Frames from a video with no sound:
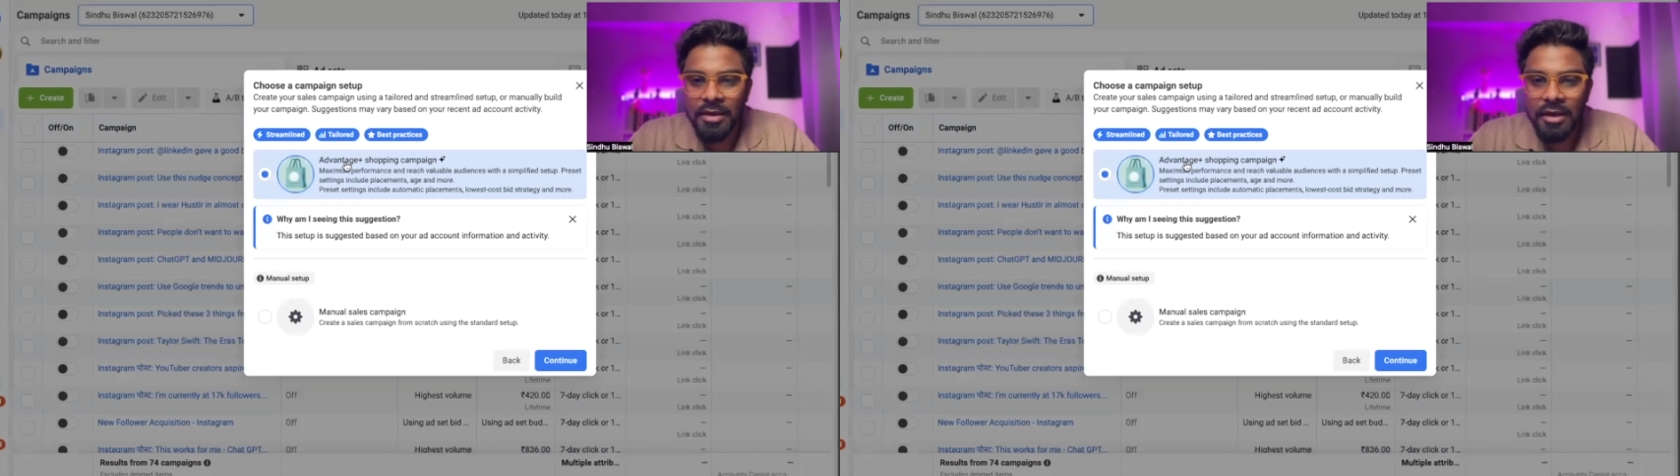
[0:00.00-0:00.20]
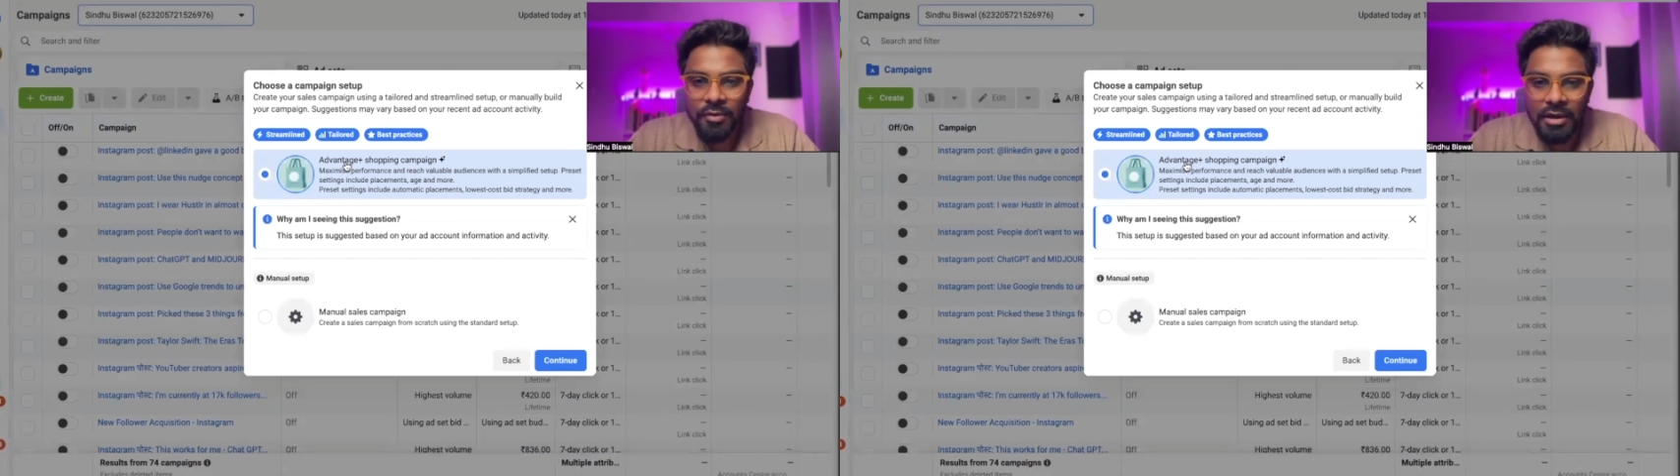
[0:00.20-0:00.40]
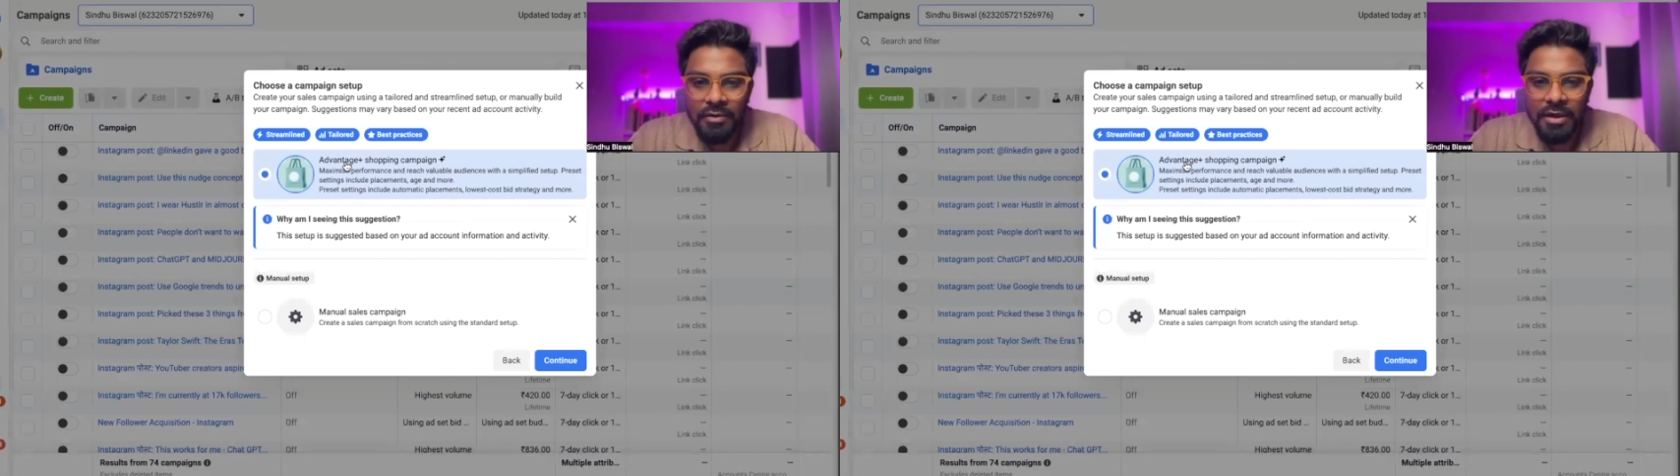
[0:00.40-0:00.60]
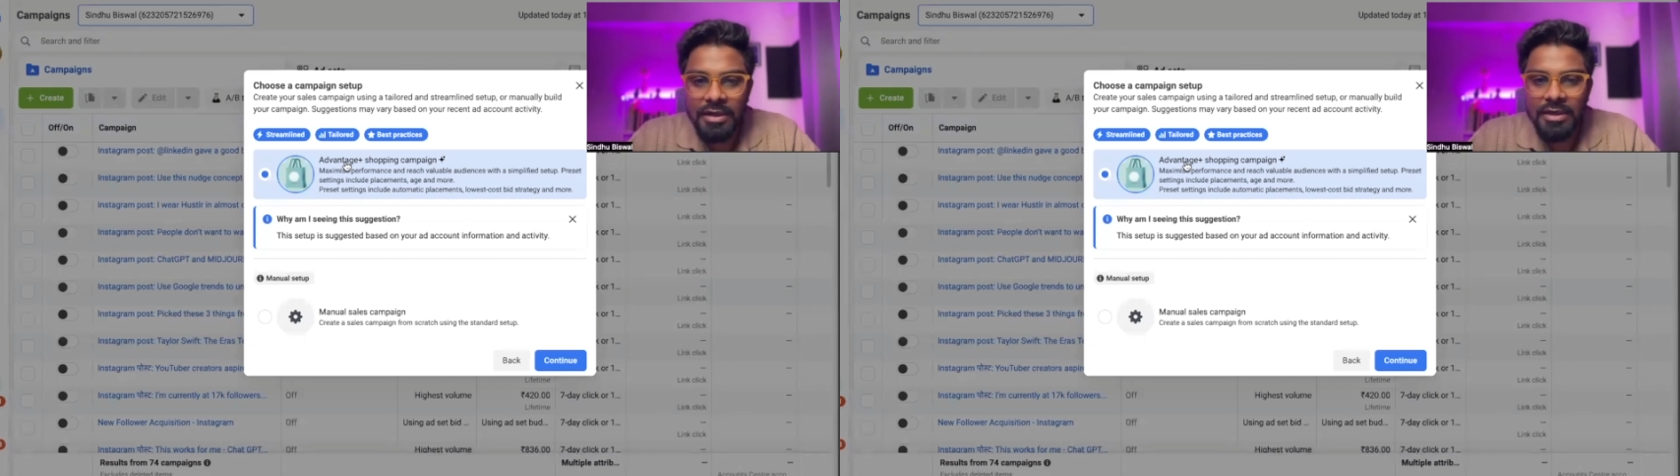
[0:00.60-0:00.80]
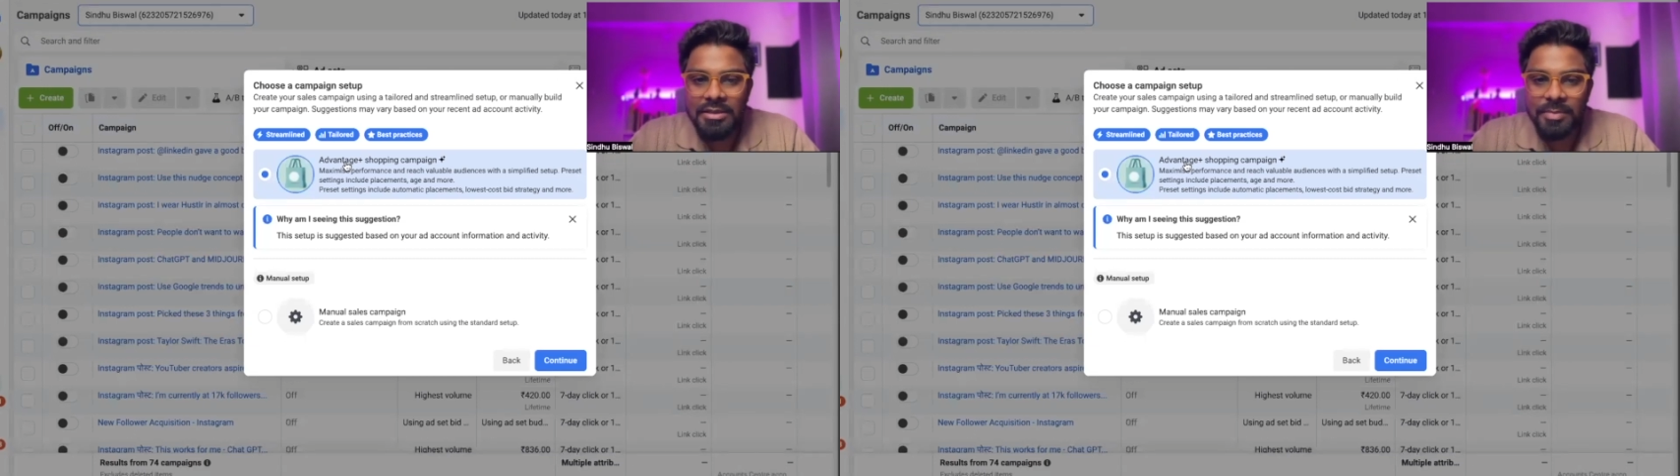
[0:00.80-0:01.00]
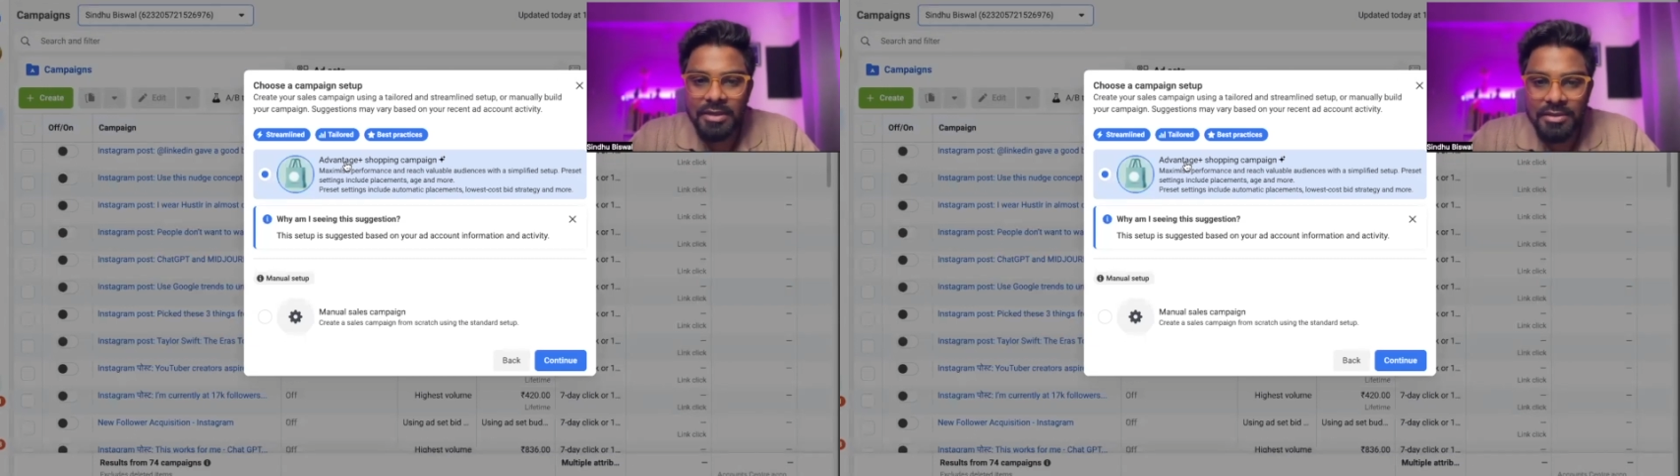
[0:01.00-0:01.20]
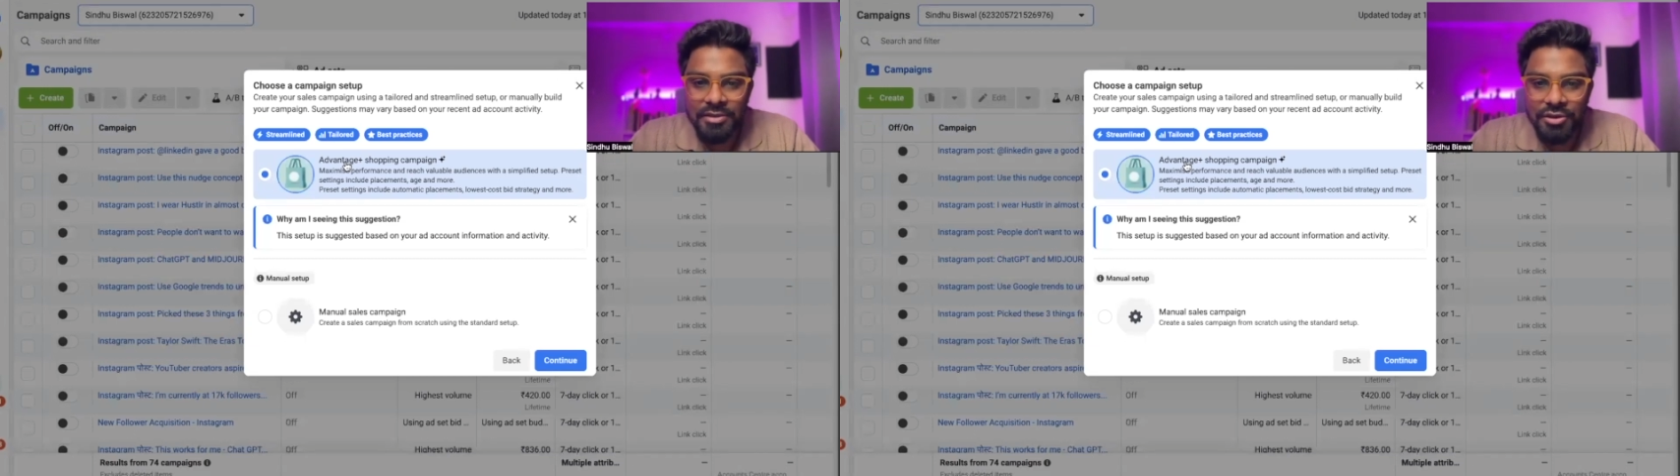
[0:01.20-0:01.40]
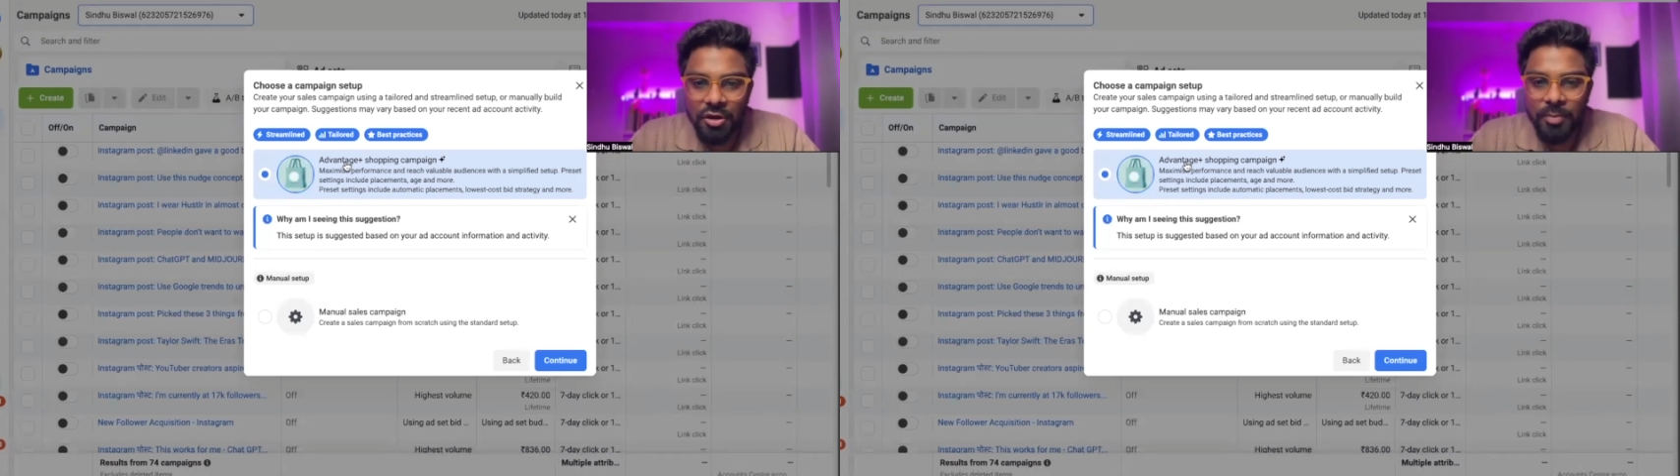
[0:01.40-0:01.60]
Now, Advantage Plus
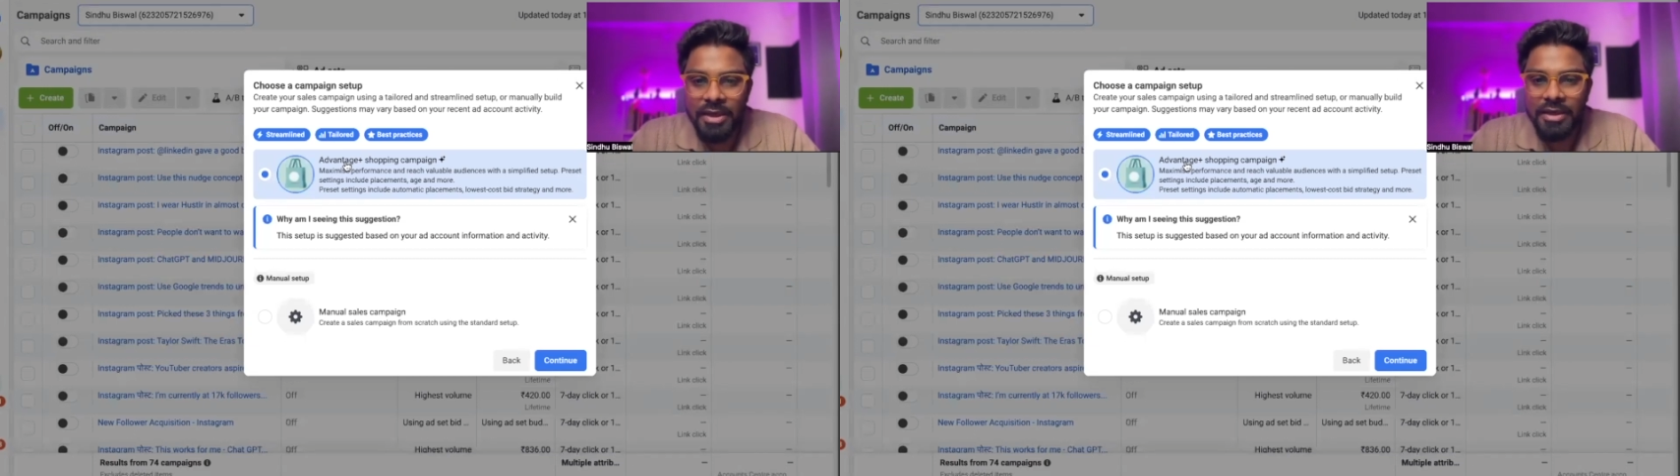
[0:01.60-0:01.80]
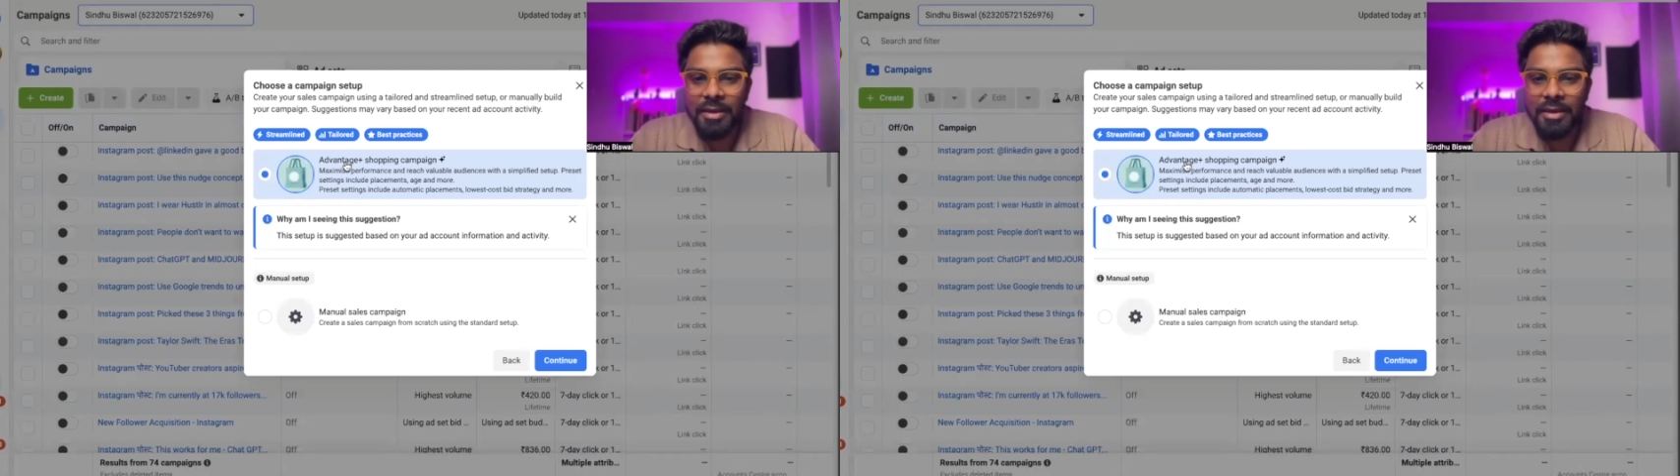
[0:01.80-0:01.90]
shopping